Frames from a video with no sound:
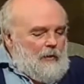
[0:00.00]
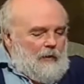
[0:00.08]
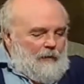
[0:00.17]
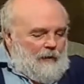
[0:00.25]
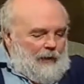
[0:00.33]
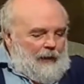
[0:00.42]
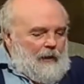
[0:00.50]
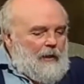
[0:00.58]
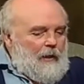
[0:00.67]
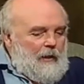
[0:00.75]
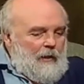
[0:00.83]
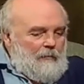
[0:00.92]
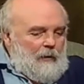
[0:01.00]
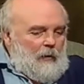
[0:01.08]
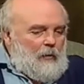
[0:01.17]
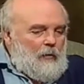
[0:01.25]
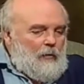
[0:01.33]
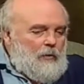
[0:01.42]
of that here,
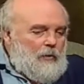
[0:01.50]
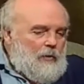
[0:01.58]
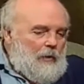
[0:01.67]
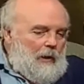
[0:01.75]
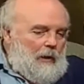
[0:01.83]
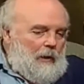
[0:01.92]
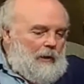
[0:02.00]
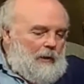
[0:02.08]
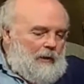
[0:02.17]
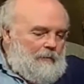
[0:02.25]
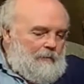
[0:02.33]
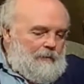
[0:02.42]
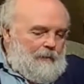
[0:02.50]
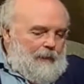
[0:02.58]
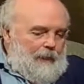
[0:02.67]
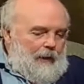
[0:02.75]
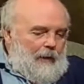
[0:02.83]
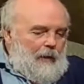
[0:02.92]
because
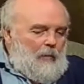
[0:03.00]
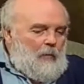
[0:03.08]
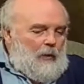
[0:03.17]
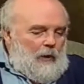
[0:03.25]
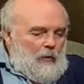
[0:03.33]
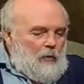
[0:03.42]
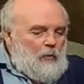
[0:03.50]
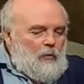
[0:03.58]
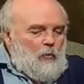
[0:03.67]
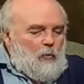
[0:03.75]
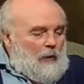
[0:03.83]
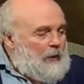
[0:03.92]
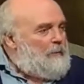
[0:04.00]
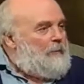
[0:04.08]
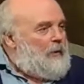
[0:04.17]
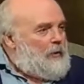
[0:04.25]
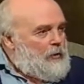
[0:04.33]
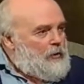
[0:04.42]
we use one
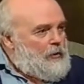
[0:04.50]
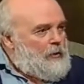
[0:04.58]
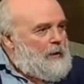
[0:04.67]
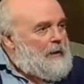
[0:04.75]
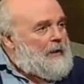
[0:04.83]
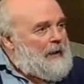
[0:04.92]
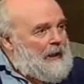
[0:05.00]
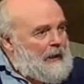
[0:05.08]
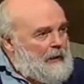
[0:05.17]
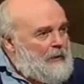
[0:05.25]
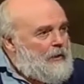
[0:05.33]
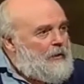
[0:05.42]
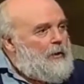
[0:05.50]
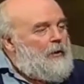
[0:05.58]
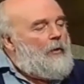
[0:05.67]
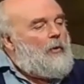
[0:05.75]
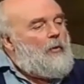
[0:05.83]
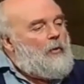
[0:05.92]
emotion as an
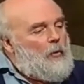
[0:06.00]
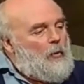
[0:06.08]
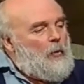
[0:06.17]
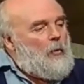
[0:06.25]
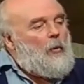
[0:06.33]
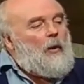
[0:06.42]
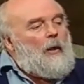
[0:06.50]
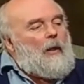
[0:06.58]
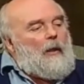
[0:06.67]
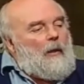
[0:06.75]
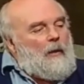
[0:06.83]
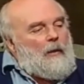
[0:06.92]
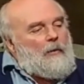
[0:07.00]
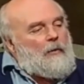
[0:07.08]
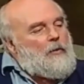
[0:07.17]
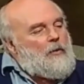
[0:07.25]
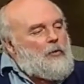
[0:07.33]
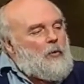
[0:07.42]
antidote or
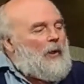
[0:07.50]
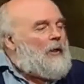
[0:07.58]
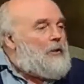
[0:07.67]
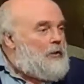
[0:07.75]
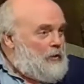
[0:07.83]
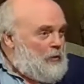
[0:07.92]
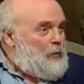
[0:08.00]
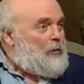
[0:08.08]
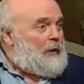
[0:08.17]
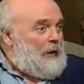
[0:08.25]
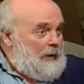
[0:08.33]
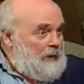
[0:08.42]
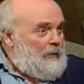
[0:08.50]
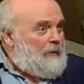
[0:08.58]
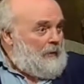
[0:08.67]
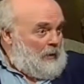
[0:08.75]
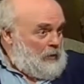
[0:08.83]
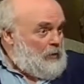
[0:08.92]
to undo another
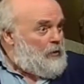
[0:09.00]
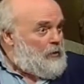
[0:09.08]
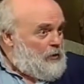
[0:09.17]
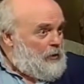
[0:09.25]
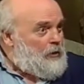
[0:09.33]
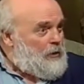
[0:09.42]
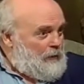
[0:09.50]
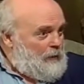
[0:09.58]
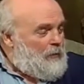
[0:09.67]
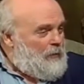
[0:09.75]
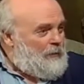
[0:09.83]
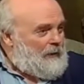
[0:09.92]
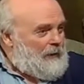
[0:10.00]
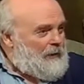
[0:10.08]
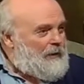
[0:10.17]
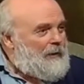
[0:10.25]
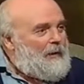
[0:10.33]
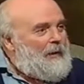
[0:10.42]
emotion or transform it.
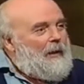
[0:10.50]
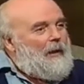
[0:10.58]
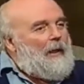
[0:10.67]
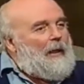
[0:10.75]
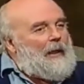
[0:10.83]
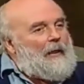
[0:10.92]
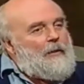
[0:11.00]
And